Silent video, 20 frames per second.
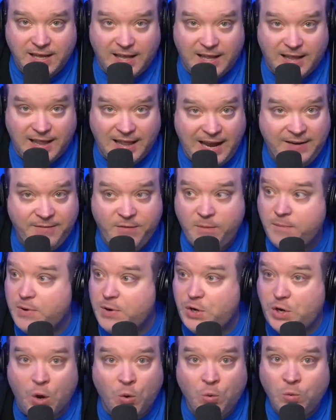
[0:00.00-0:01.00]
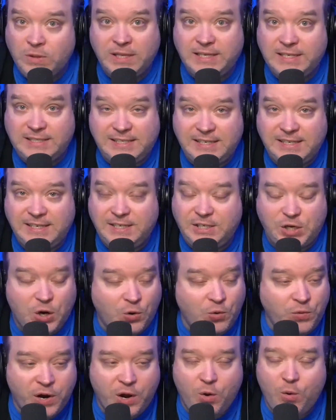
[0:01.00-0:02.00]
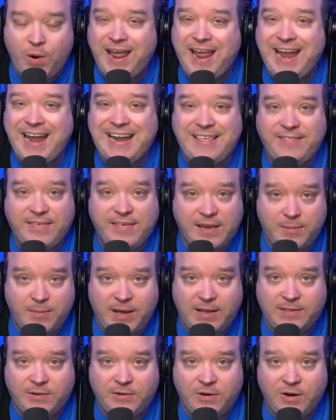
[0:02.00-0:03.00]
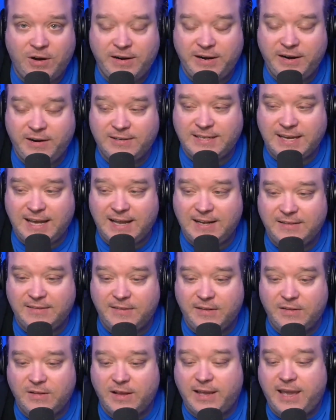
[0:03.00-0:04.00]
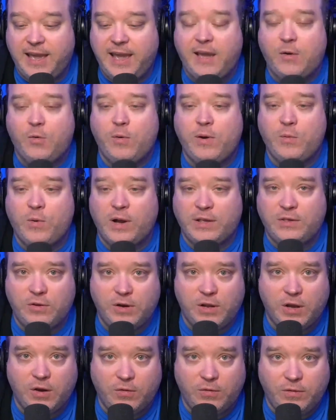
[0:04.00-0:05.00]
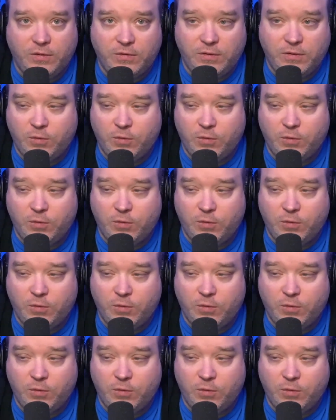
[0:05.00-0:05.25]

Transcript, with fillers: A lot of them don't listen, don't know anything about their on-air talent. And they're like, "Hey, we want you to go do.